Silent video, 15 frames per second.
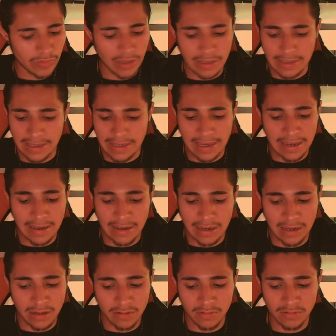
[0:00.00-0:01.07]

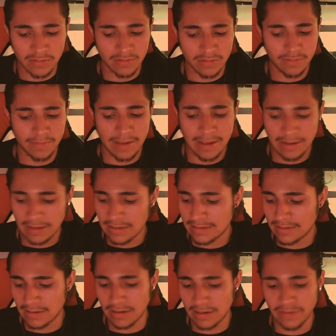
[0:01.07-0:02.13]
Yeah.
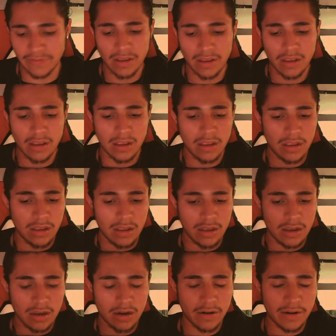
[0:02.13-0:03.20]
That's tough.
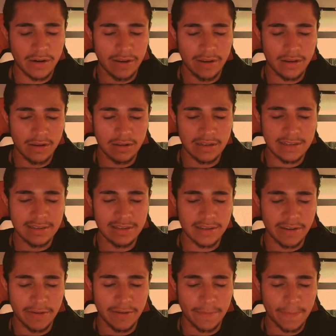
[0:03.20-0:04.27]
All right. Let's see.